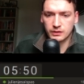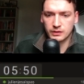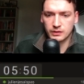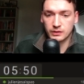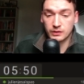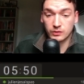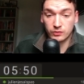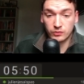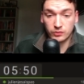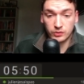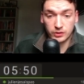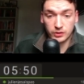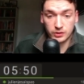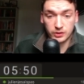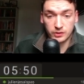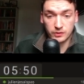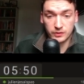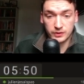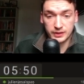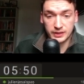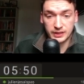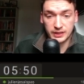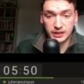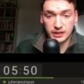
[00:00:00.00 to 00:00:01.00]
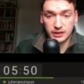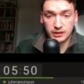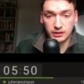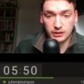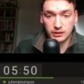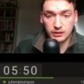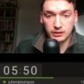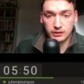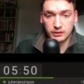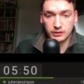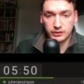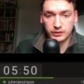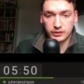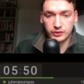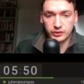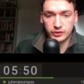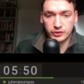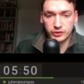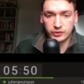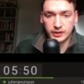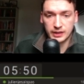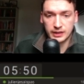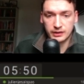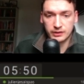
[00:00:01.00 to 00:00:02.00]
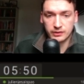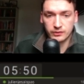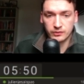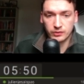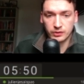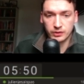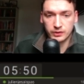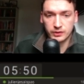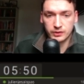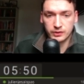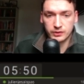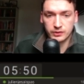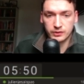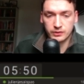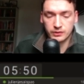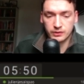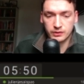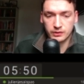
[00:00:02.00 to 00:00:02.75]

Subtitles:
Rook goes here. Trade the rooks.